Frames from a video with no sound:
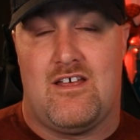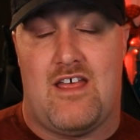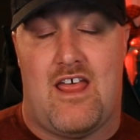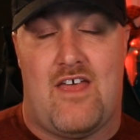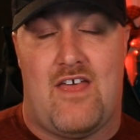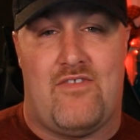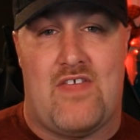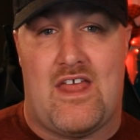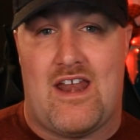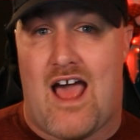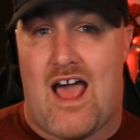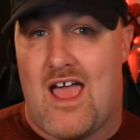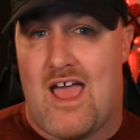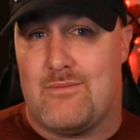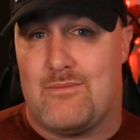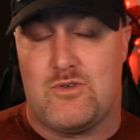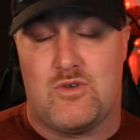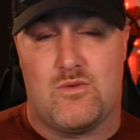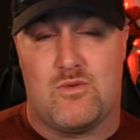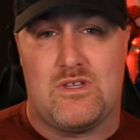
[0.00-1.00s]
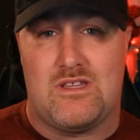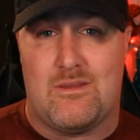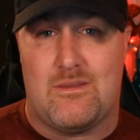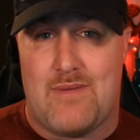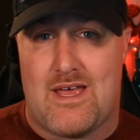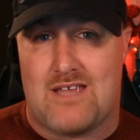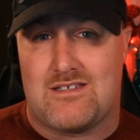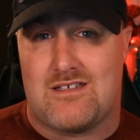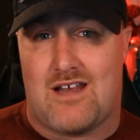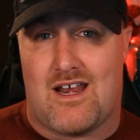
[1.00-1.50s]
and that I am doing the
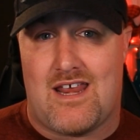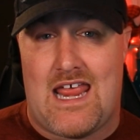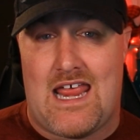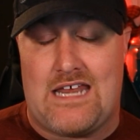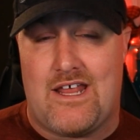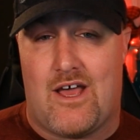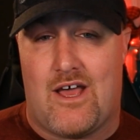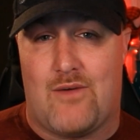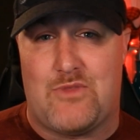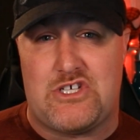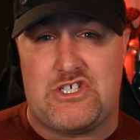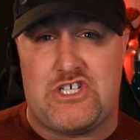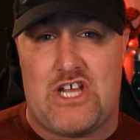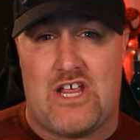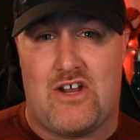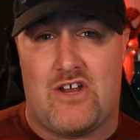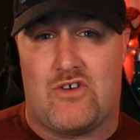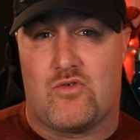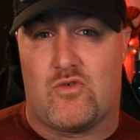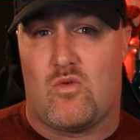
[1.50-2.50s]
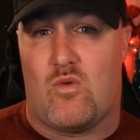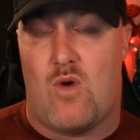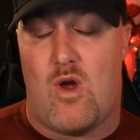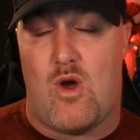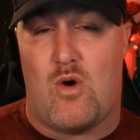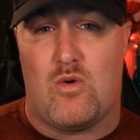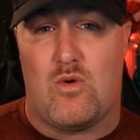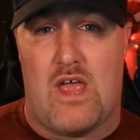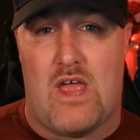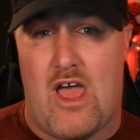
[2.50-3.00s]
best that I can to help this channel
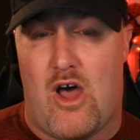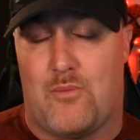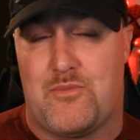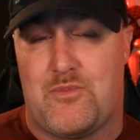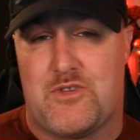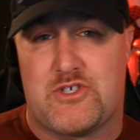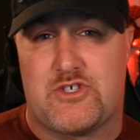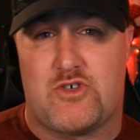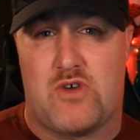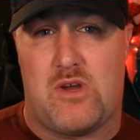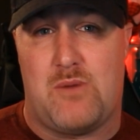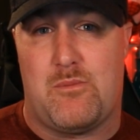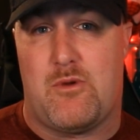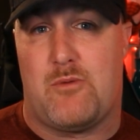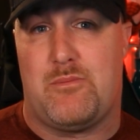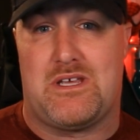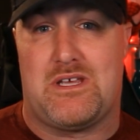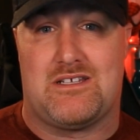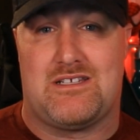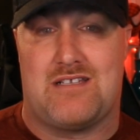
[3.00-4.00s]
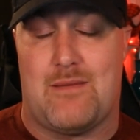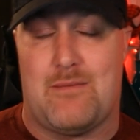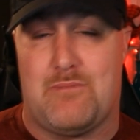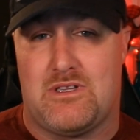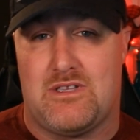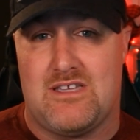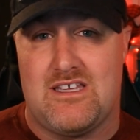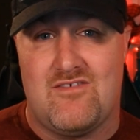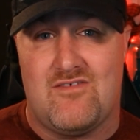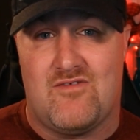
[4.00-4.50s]
grow, help the streamer, because I
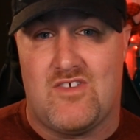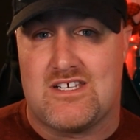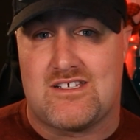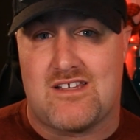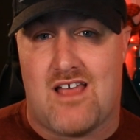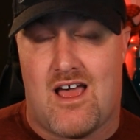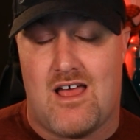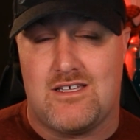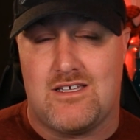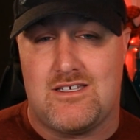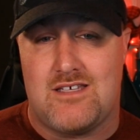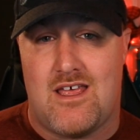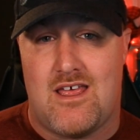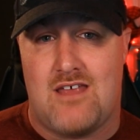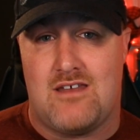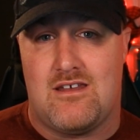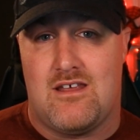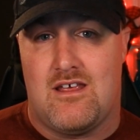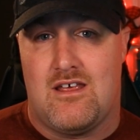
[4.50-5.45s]
believe in this content,